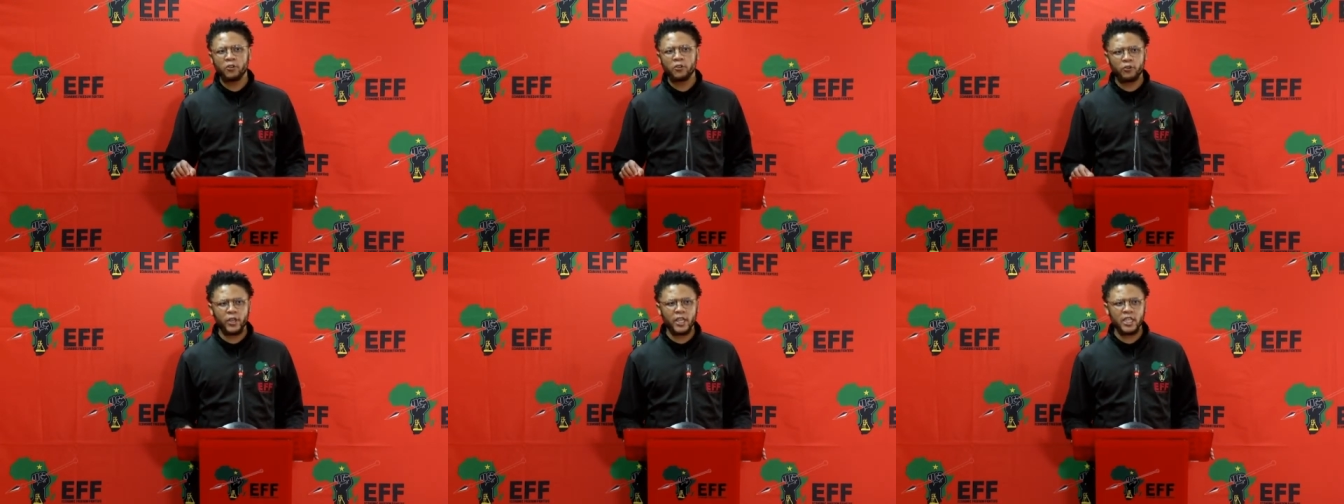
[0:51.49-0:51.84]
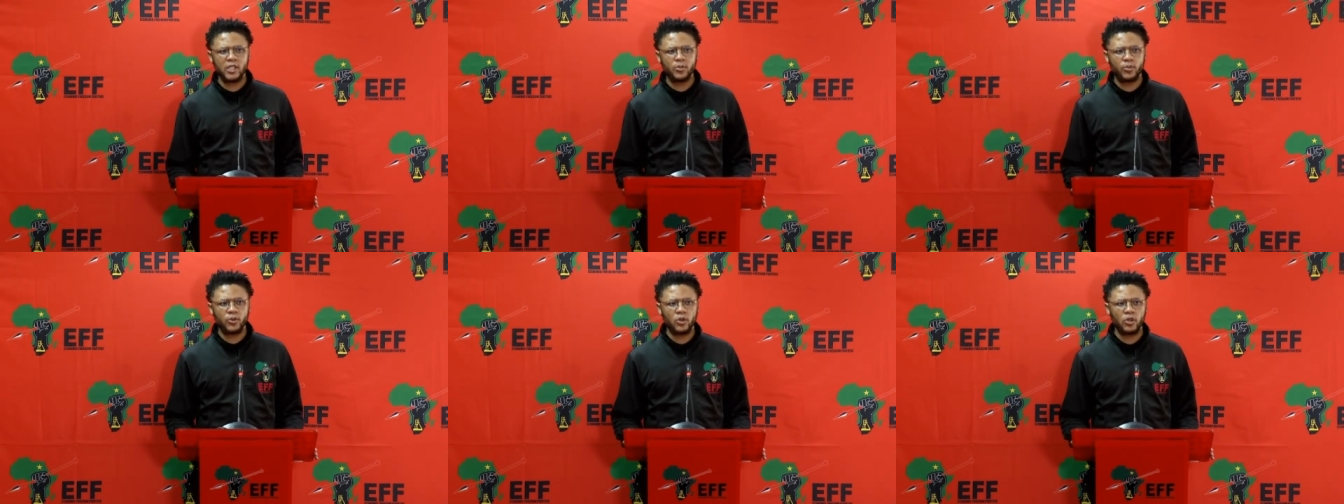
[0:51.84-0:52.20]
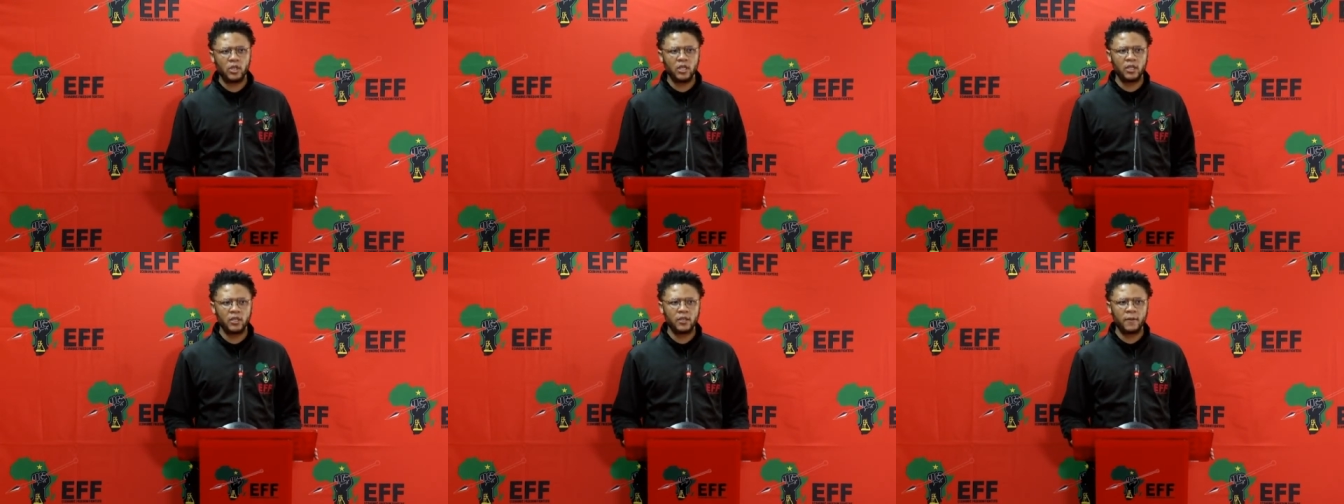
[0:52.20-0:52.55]
Facebook,
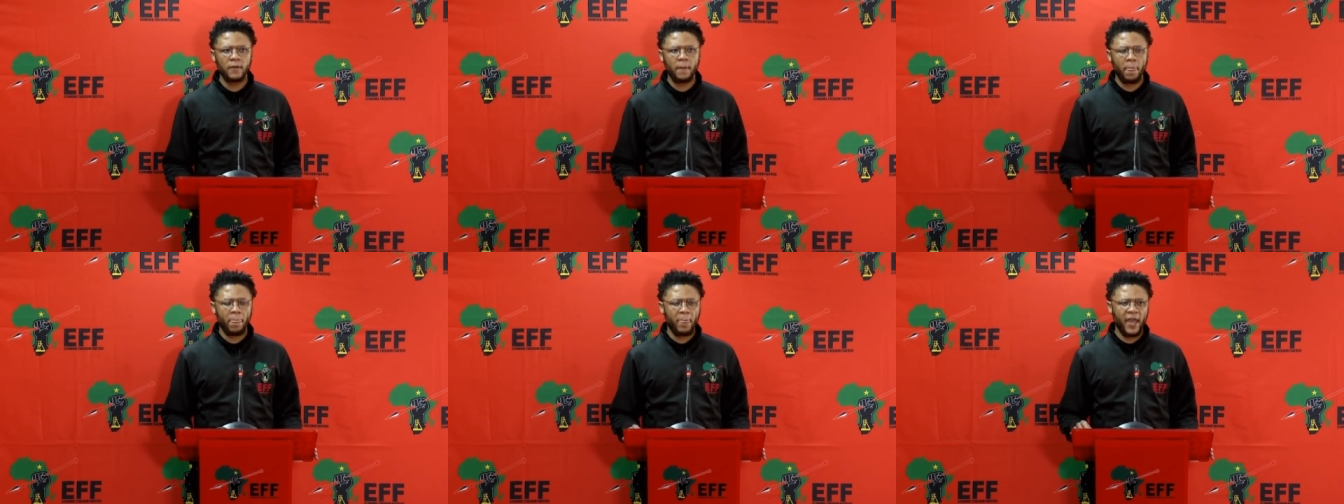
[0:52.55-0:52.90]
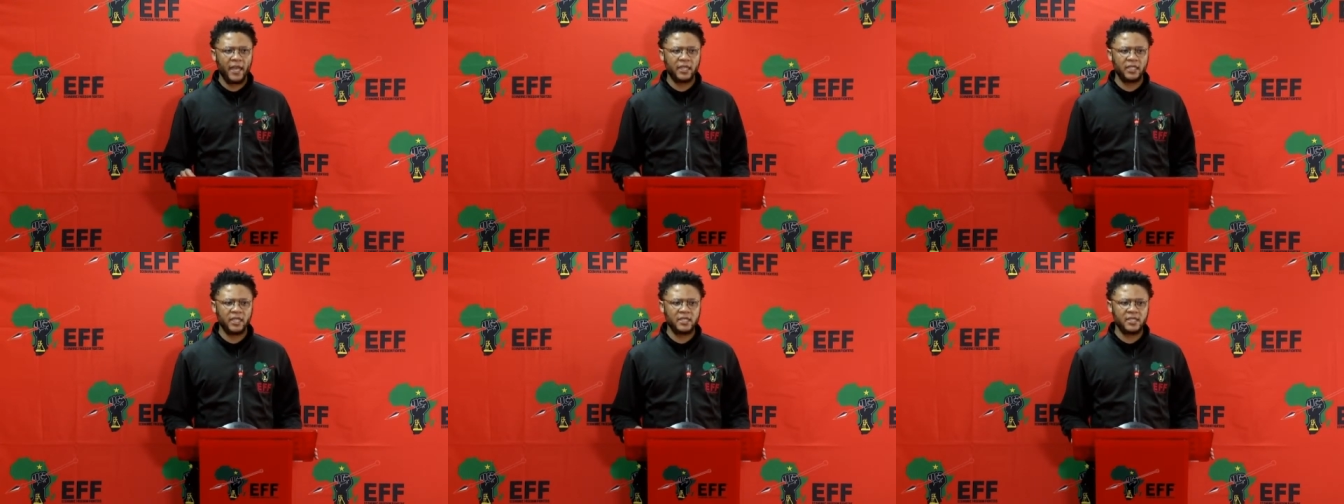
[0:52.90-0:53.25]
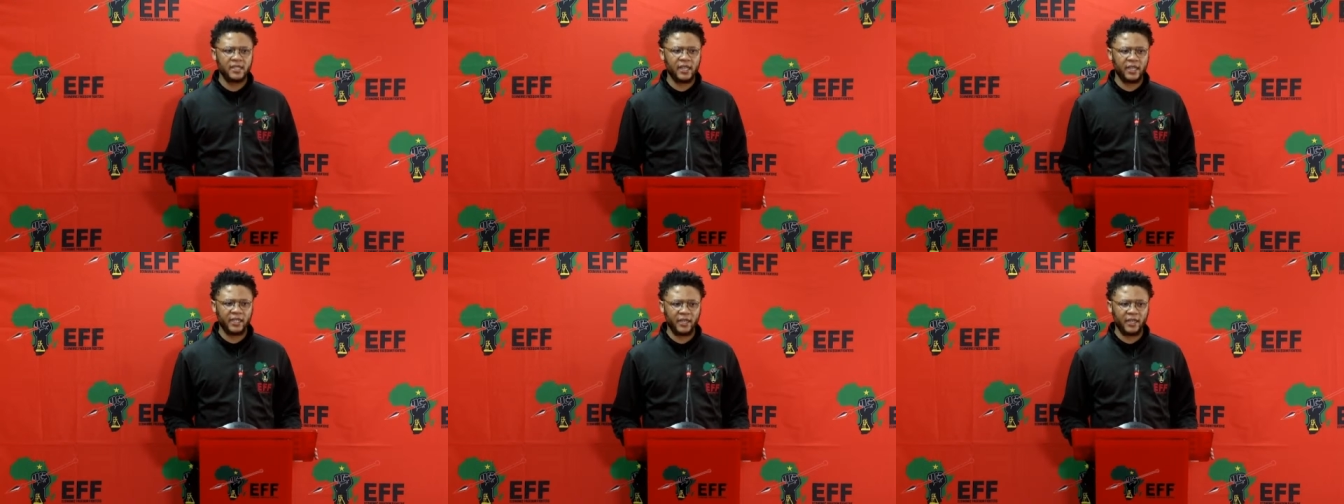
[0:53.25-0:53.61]
and
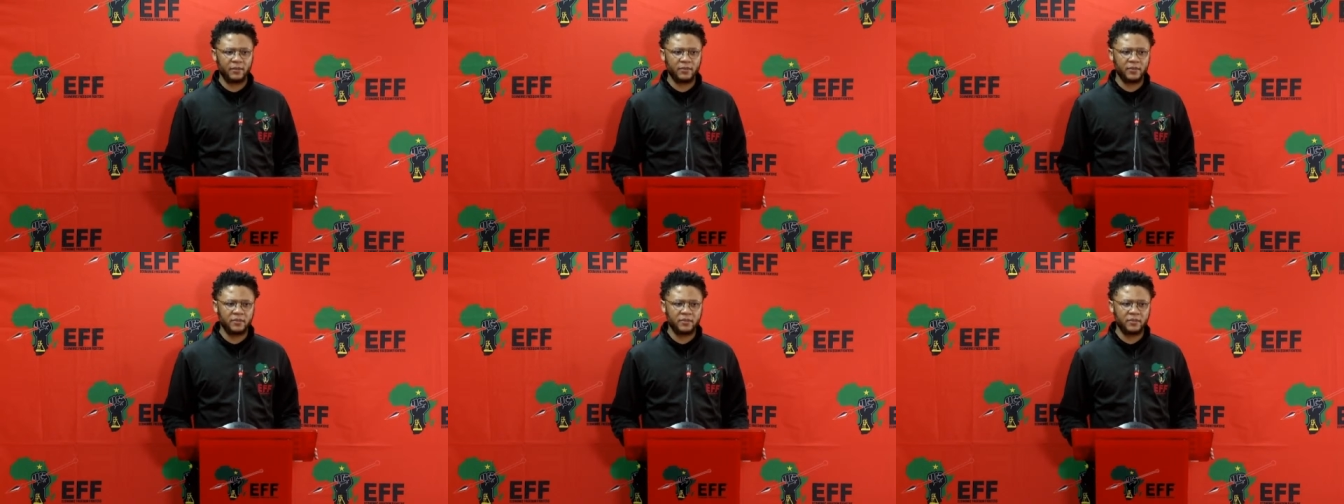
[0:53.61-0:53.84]
Instagram.